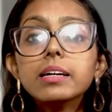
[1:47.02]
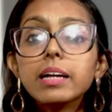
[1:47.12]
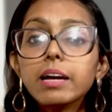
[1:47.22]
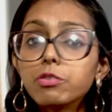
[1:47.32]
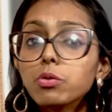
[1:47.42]

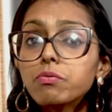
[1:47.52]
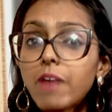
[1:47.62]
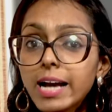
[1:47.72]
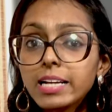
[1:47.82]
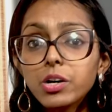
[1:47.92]
If you
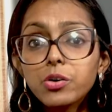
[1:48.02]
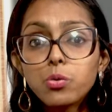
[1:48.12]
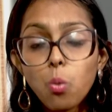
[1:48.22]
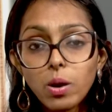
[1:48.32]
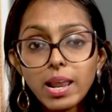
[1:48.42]
find a
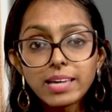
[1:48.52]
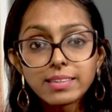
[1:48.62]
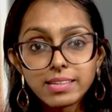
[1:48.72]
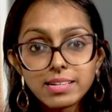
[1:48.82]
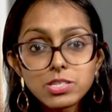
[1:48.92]
role
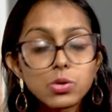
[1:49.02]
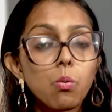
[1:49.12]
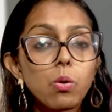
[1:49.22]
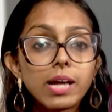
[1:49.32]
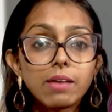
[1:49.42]
like this, you
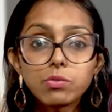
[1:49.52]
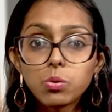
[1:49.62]
won't have to